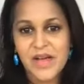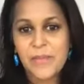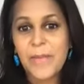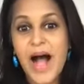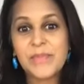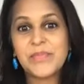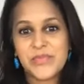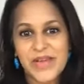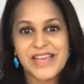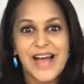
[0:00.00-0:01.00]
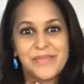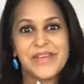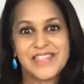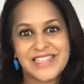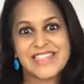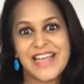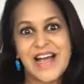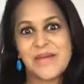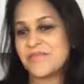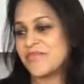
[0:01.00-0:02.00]
pop awake, happy at 6
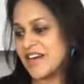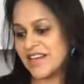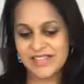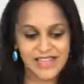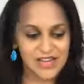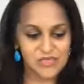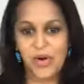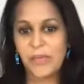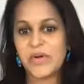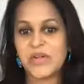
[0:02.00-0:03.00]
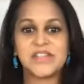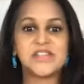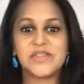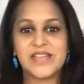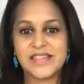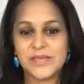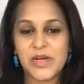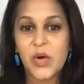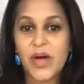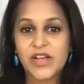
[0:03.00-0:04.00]
a.m., ready to like rumble and do things. I'm
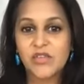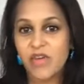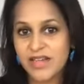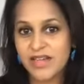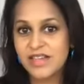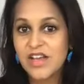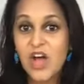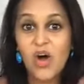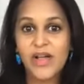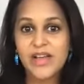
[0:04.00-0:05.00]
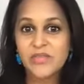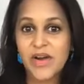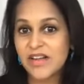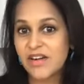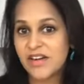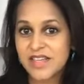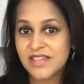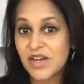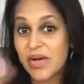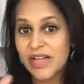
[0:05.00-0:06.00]
like, oh, I could write. Oh, I could write
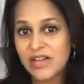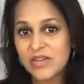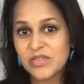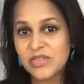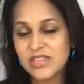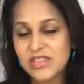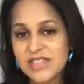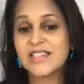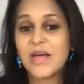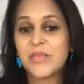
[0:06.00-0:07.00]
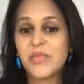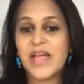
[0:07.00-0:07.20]
content. Oh, I could go do these things. I'm